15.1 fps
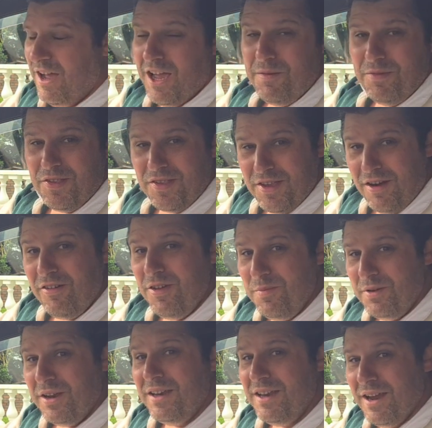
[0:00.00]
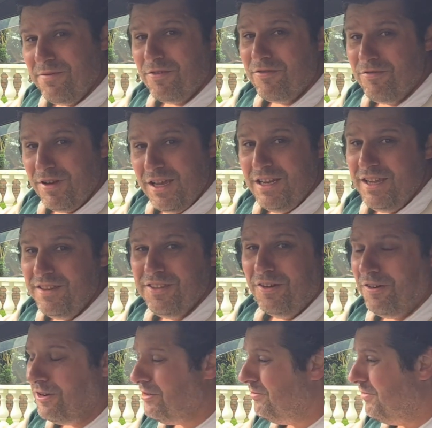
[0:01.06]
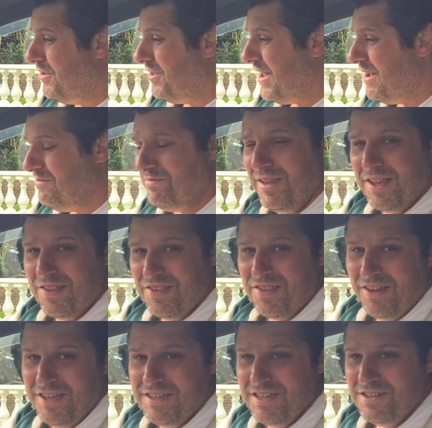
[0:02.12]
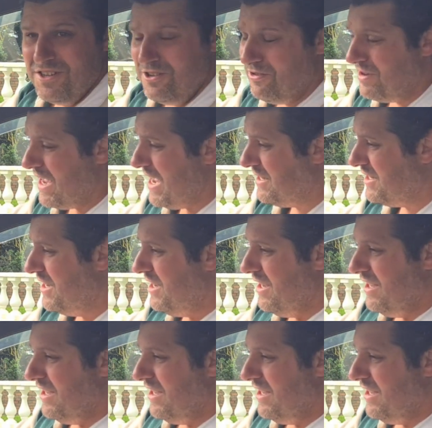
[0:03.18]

I'm sorry, but I never really thought it was that exciting to look at.